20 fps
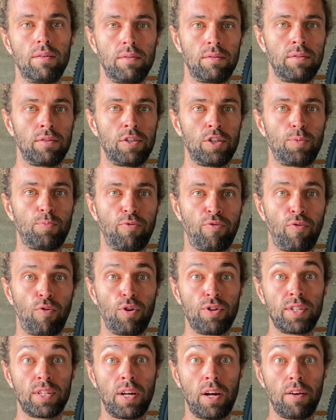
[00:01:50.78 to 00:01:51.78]
Just before
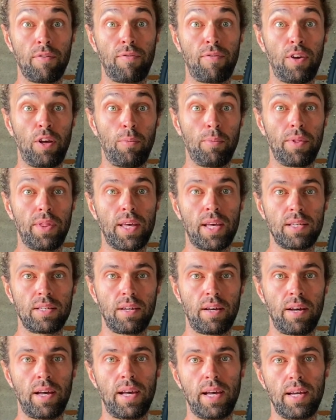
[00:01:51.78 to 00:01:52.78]
I started filming this,
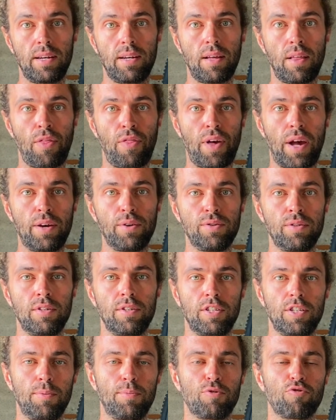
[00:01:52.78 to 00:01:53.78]
I hit 1,000
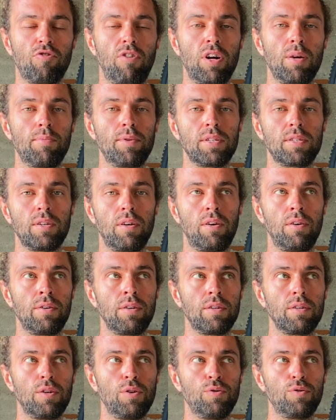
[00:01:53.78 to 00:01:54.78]
subscribers
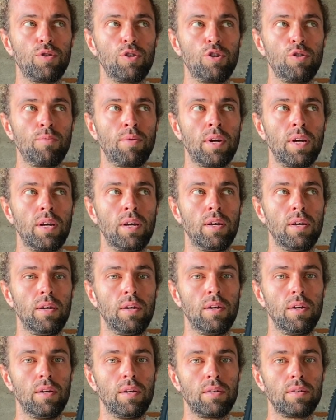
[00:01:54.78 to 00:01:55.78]
on YouTube,
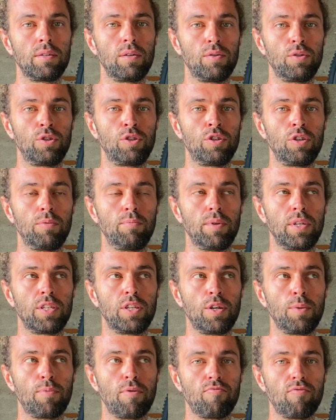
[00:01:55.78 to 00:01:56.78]
so I should be
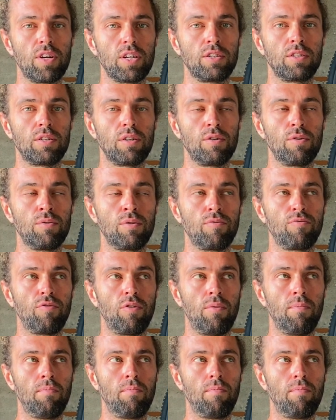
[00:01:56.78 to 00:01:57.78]
super rich soon
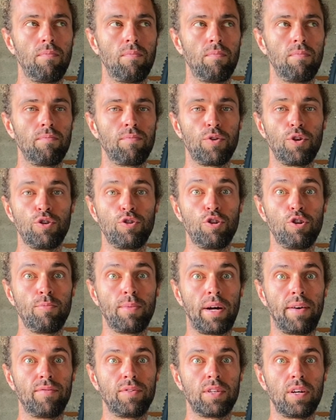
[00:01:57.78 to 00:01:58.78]
from YouTube
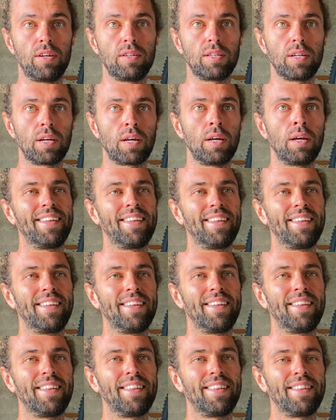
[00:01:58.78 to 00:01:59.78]
advertising.
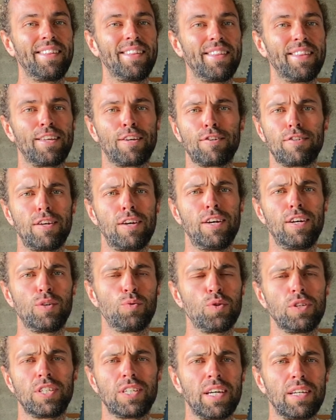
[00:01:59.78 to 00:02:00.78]
Because I heard
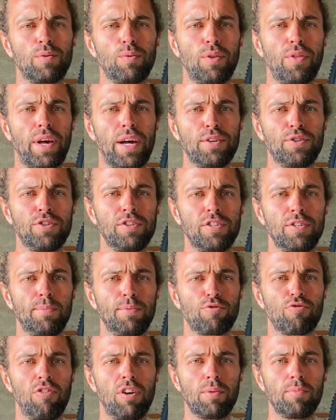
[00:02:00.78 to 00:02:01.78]
once you get to 1,000
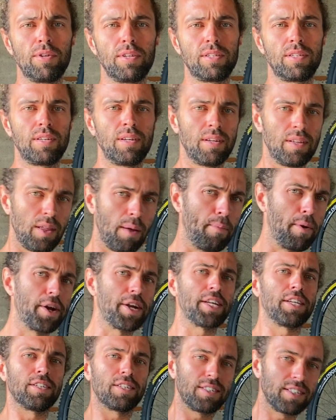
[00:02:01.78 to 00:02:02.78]
subscribers, the money
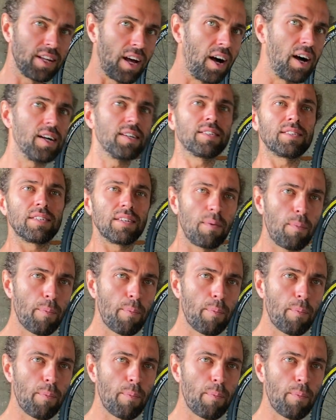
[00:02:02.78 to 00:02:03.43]
just starts